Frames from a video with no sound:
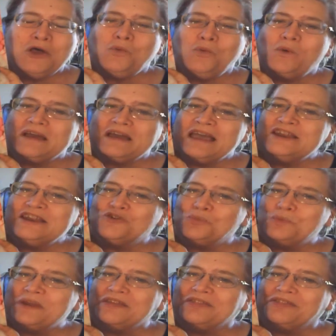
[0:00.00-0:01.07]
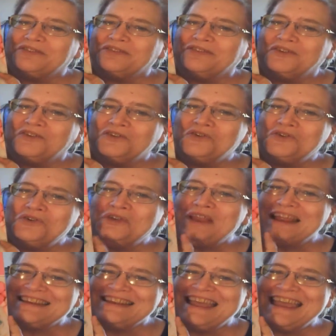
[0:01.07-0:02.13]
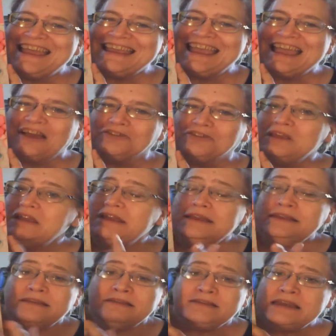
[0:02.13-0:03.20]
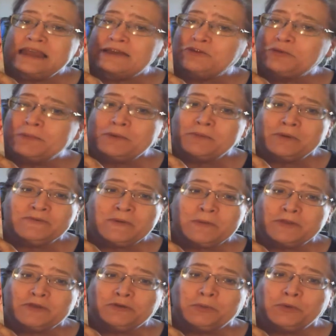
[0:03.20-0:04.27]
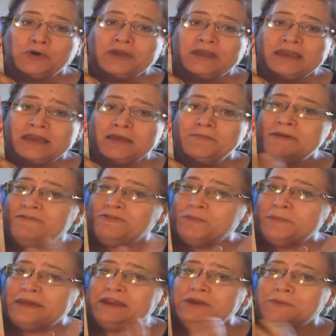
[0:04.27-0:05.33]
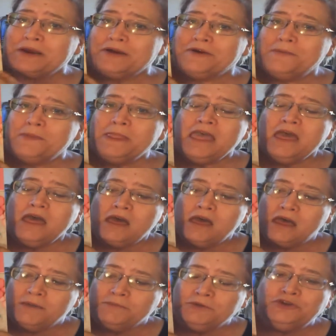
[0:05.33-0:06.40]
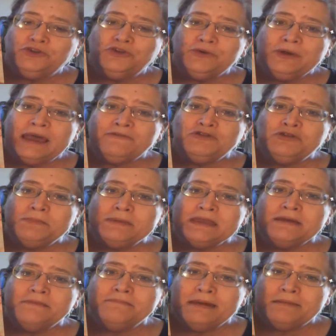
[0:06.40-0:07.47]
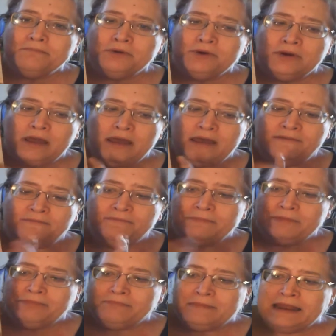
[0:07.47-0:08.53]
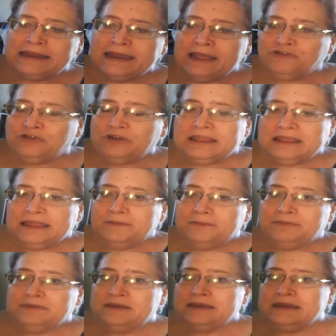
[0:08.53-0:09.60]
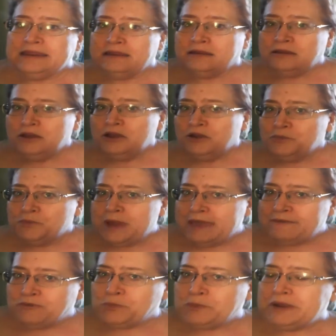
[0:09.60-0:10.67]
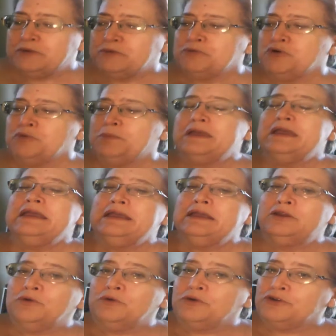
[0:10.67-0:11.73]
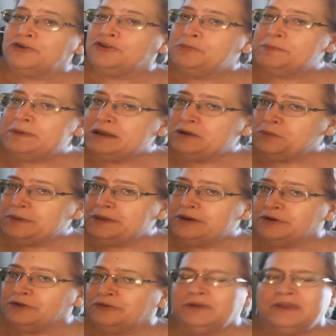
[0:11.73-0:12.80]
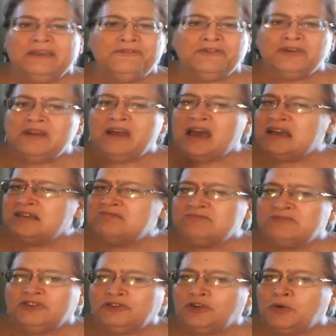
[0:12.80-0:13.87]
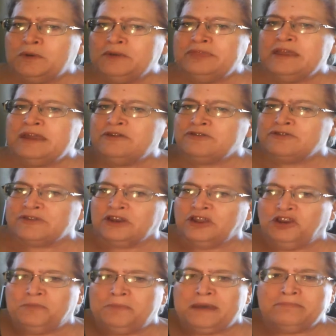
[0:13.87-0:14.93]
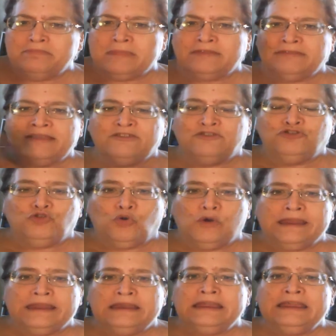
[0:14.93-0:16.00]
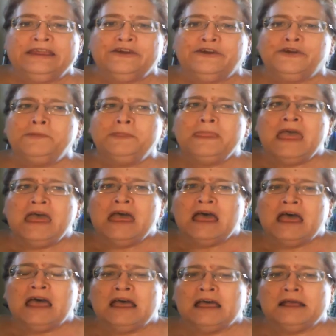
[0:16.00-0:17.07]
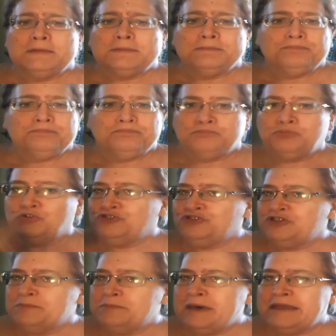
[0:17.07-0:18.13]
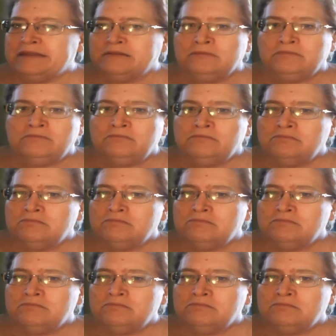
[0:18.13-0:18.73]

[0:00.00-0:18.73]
what kind of wreaths you like to hang out. It doesn't have to be one from this book. It can be from anywhere. You do have to be a member of my Naturally Kim's Knitting Ravelry group in order to be a winner. So if you're not, just go in there. There's a little button that says join here. Push the button.